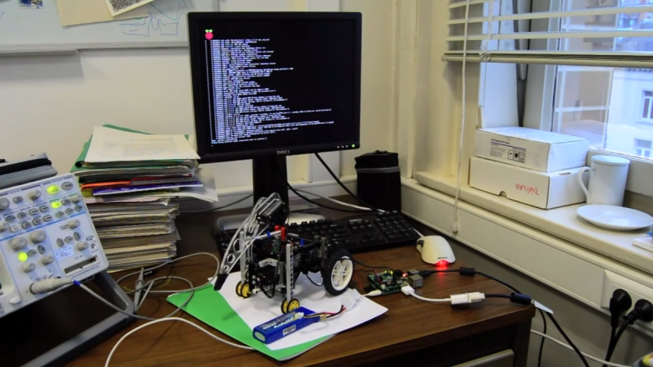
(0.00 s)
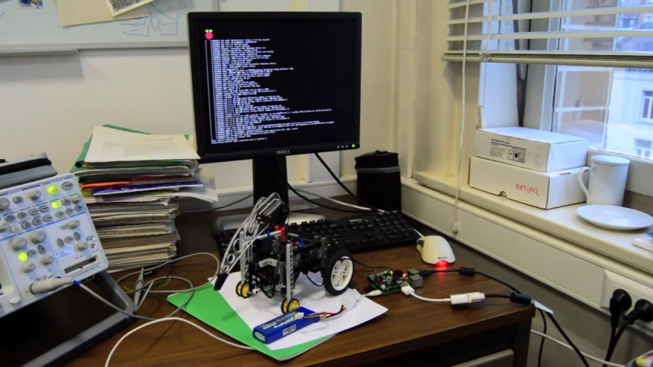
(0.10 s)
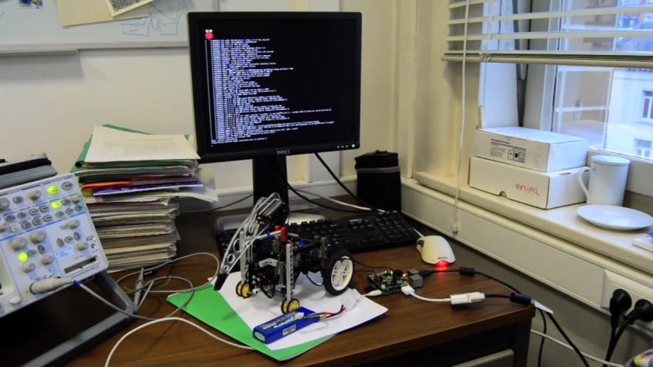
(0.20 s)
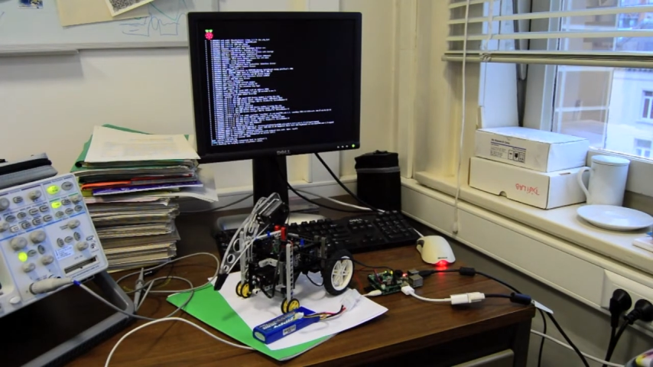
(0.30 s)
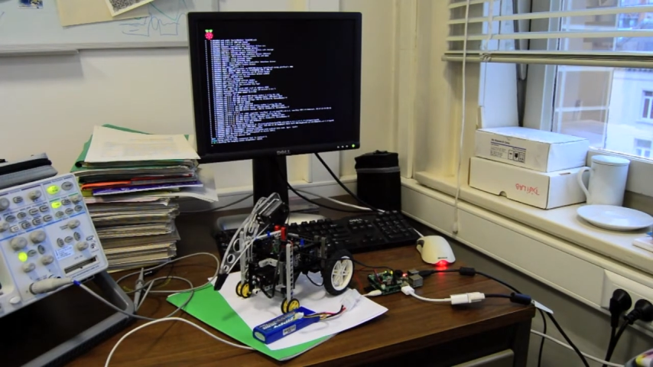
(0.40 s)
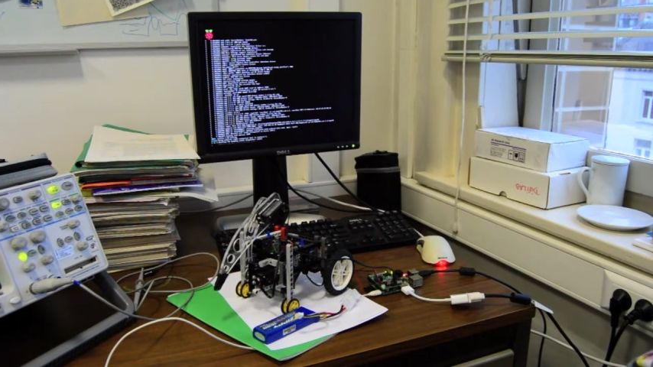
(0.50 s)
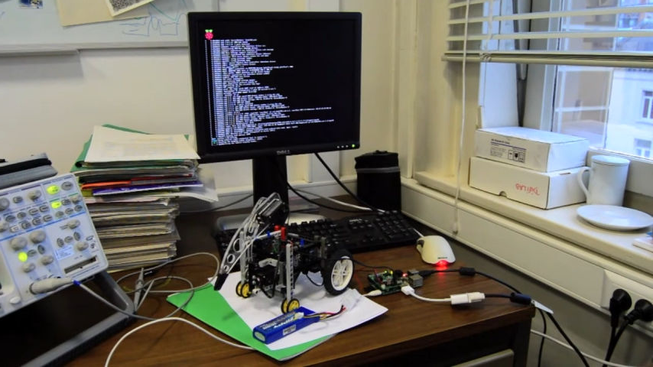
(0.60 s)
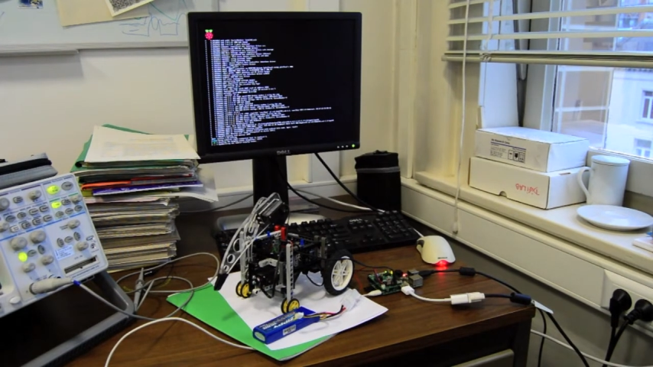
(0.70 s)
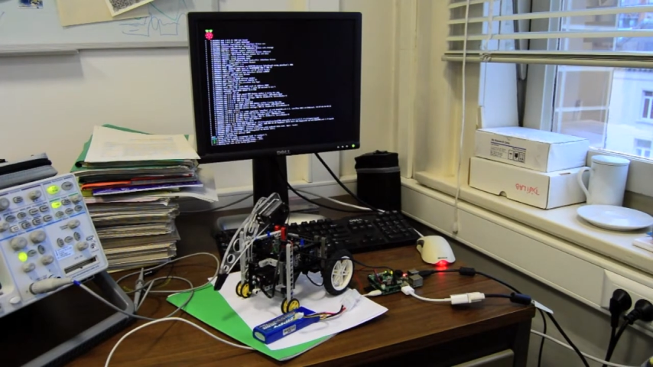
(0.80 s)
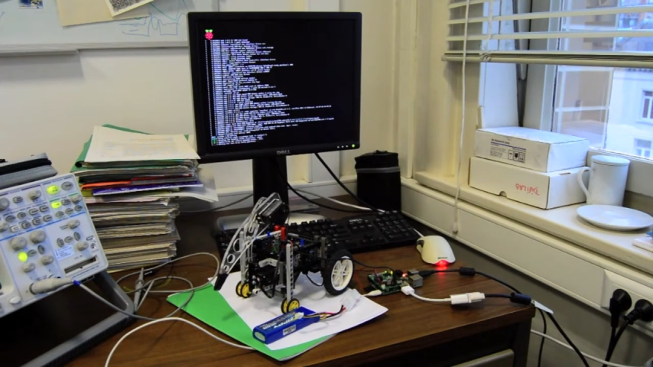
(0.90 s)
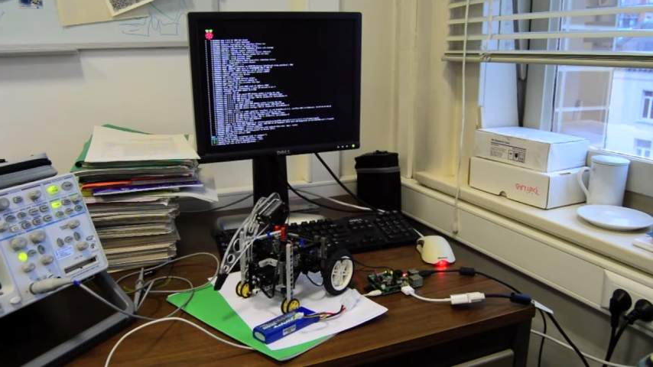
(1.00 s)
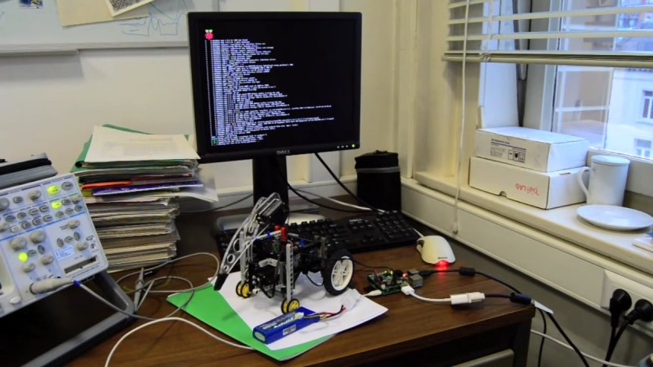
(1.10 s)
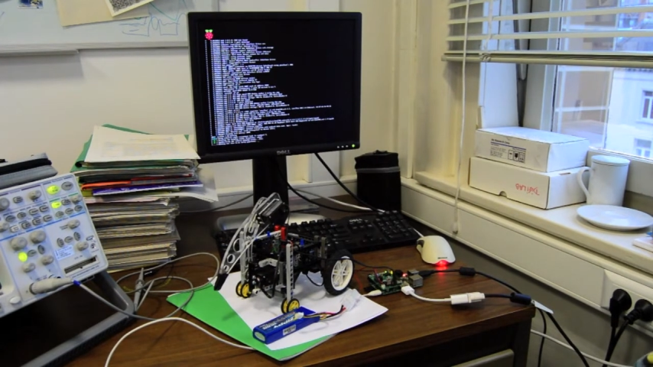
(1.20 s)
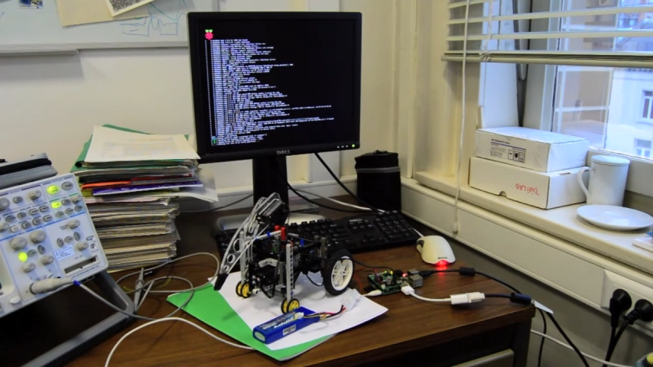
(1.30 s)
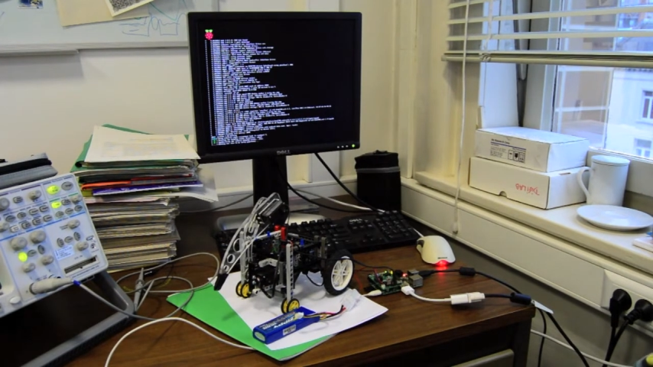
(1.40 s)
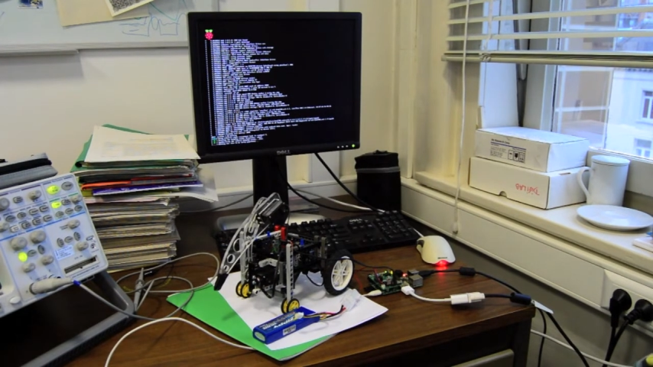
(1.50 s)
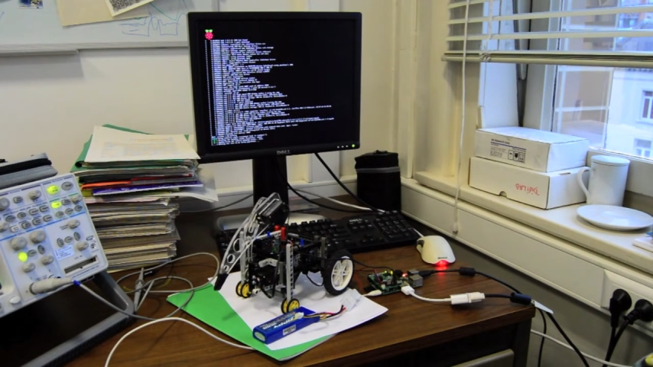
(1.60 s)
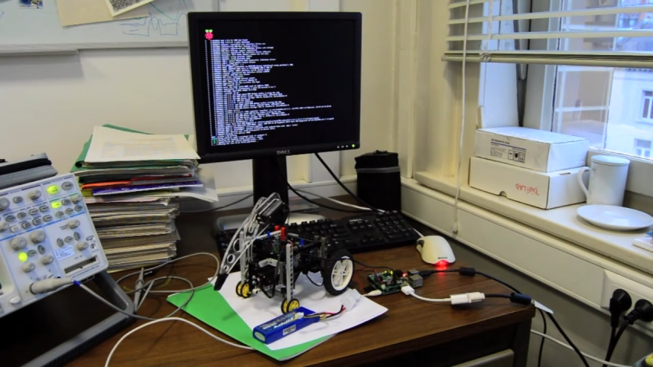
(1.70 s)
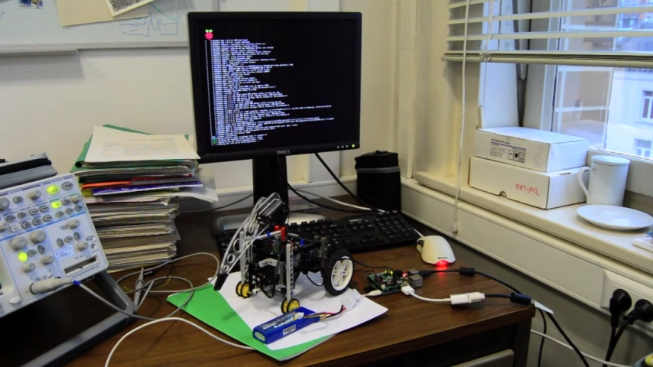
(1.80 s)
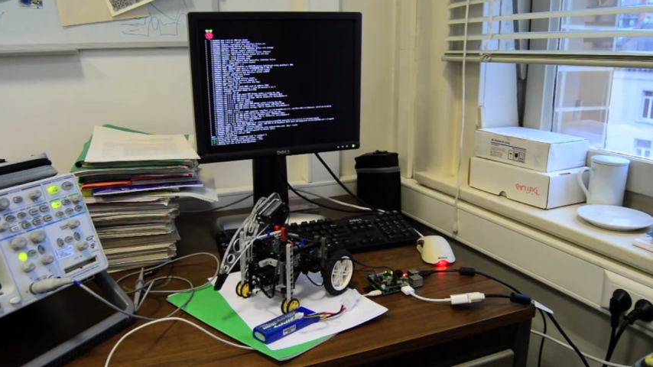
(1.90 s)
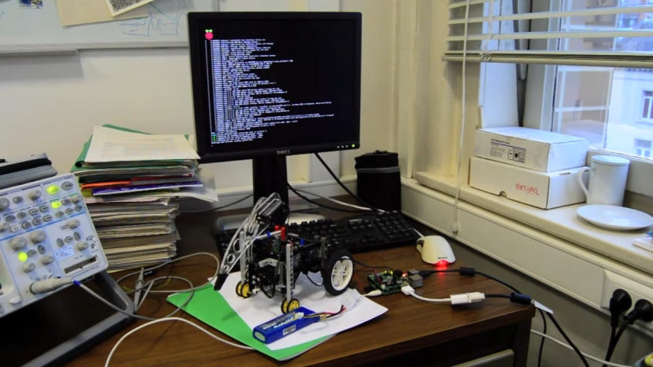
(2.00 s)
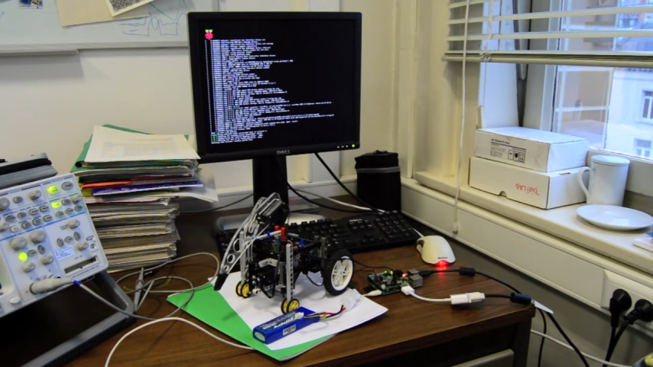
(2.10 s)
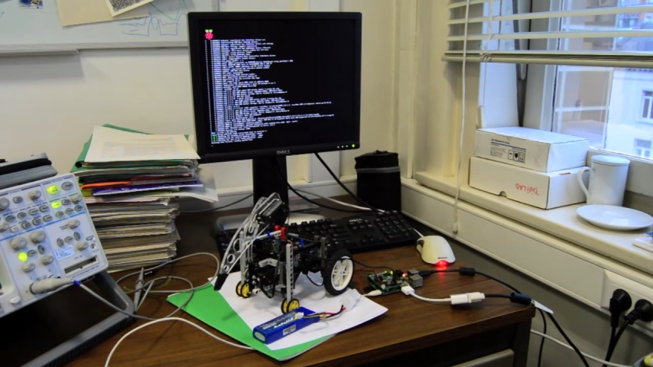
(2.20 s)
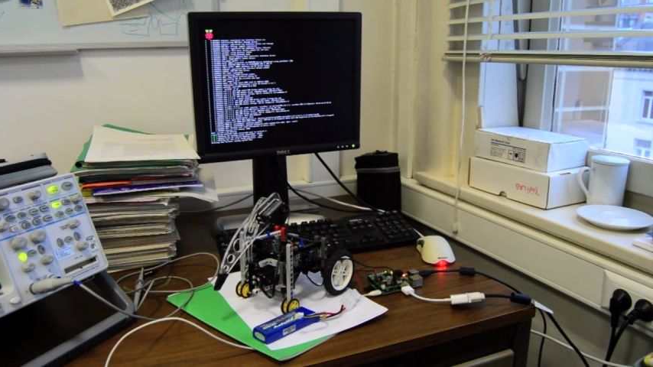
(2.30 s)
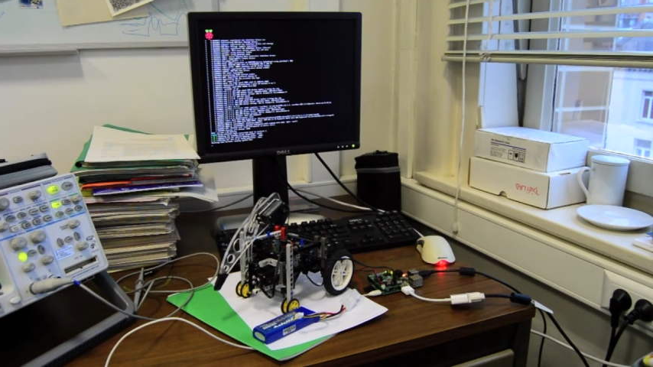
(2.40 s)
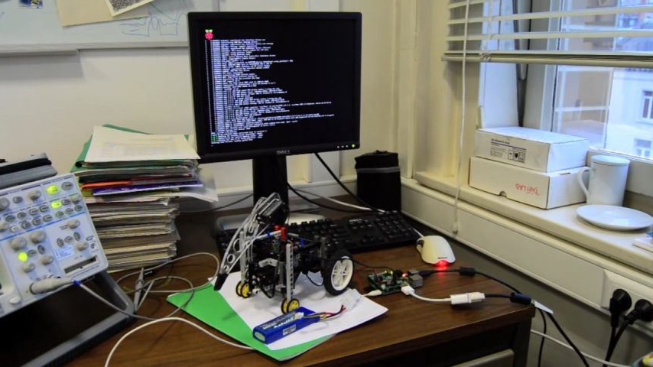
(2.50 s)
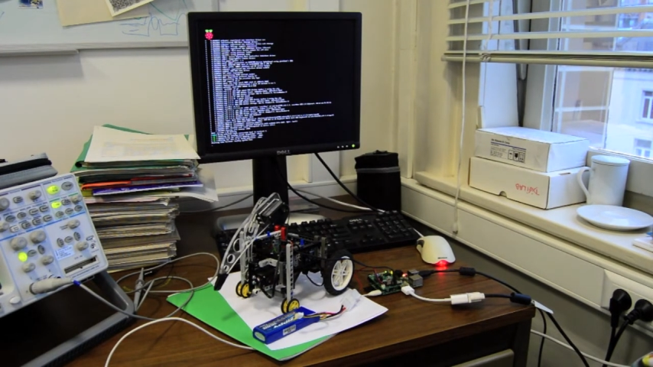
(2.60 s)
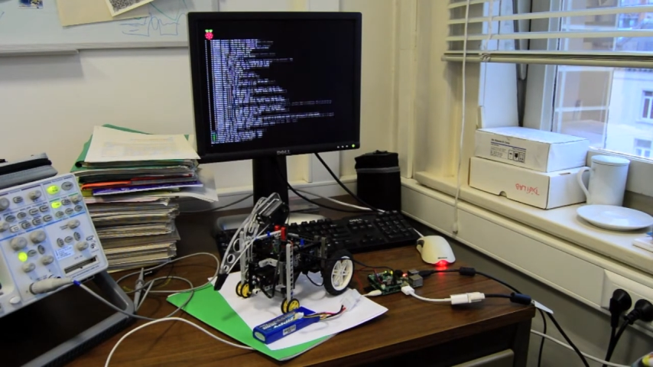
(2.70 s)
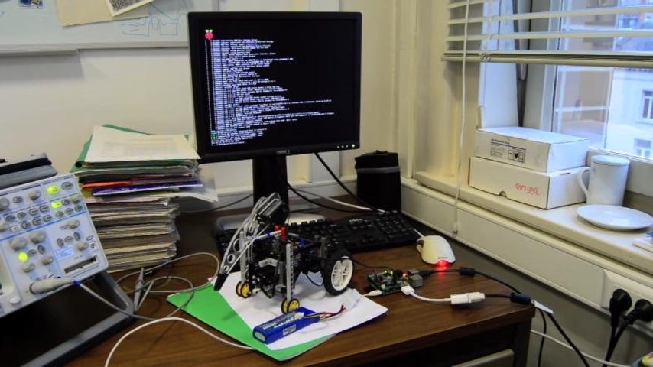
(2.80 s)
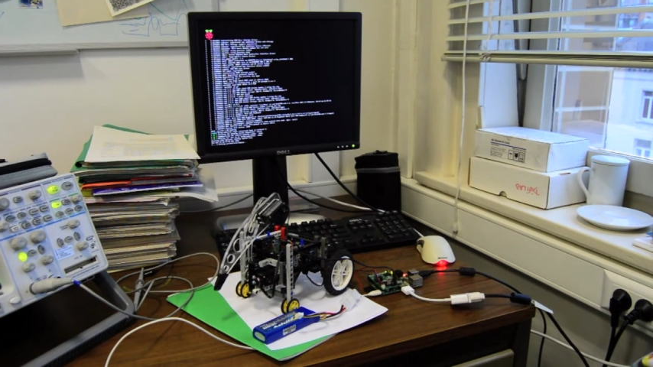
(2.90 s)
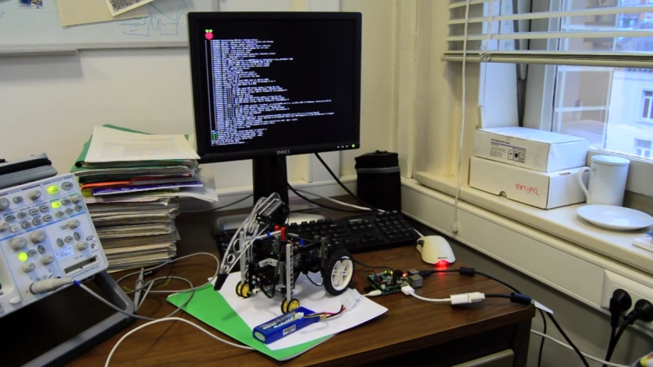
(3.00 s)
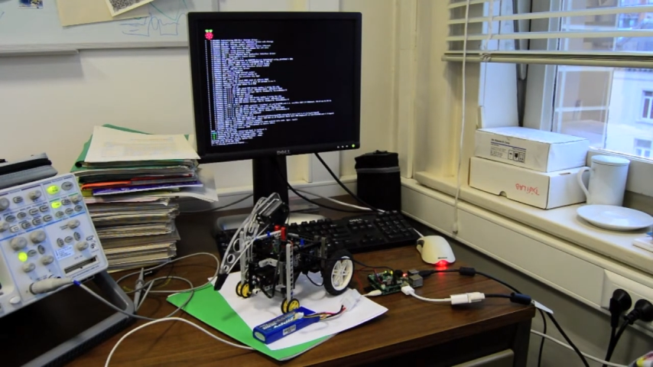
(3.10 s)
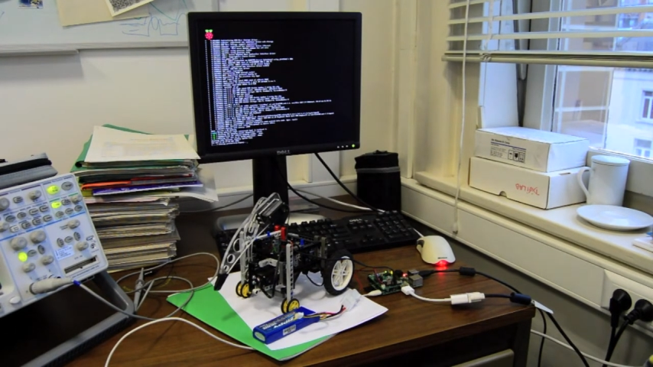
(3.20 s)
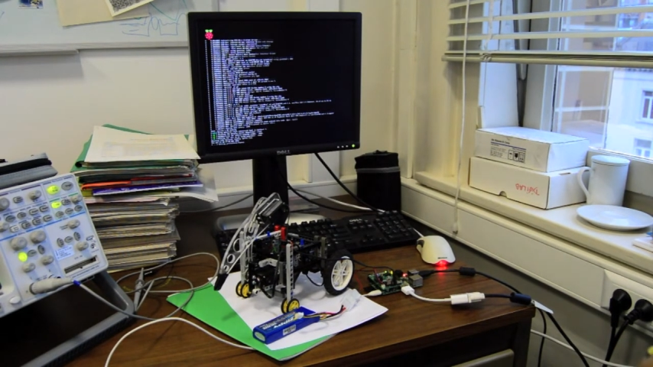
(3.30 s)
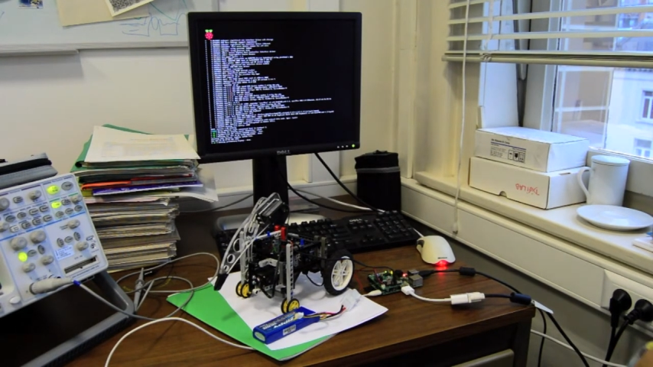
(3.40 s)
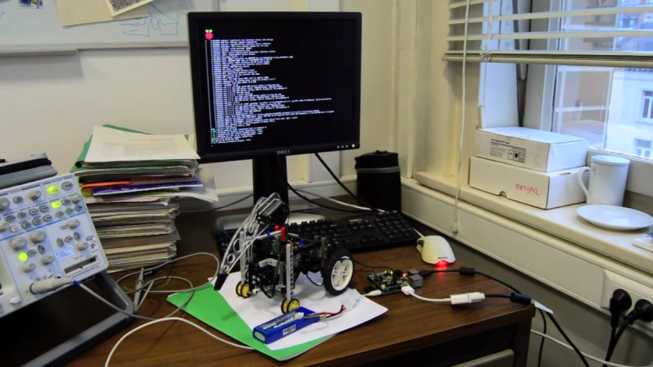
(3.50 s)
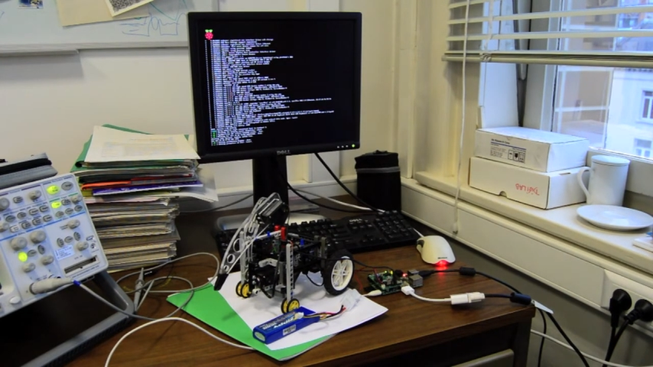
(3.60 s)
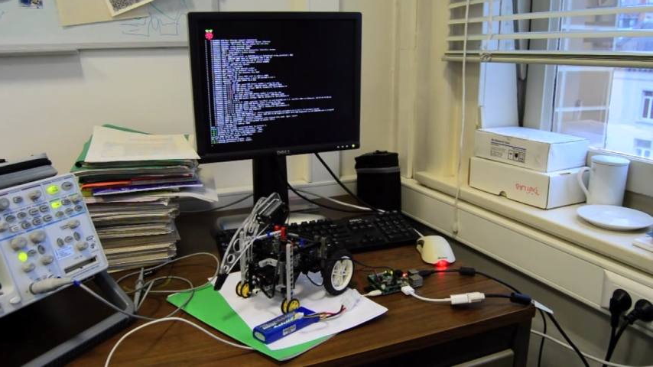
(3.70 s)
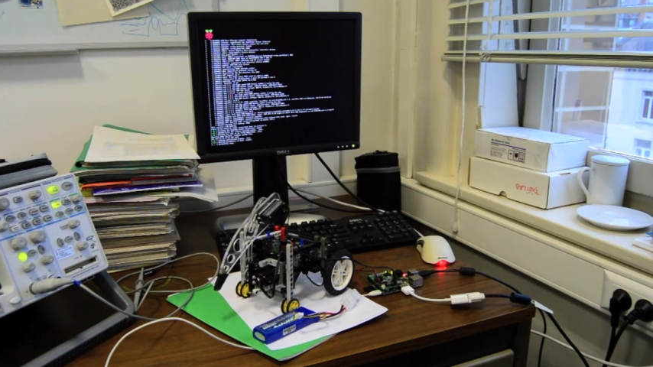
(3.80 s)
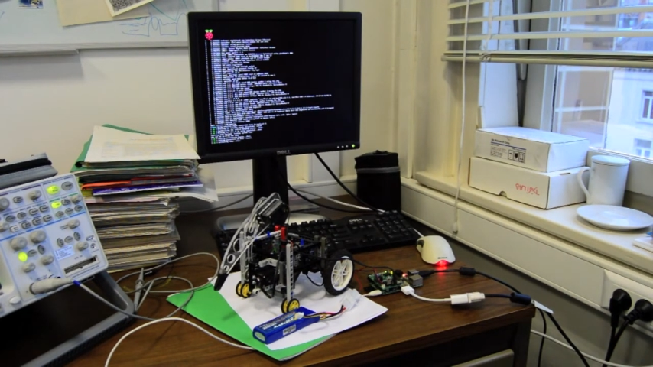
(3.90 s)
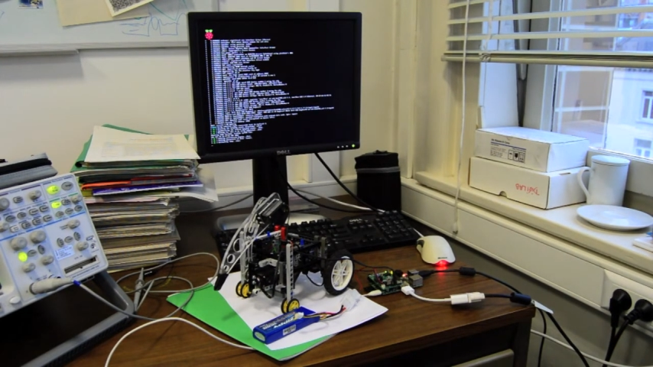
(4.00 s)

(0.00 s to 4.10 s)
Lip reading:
Nobody's mouth can be seen.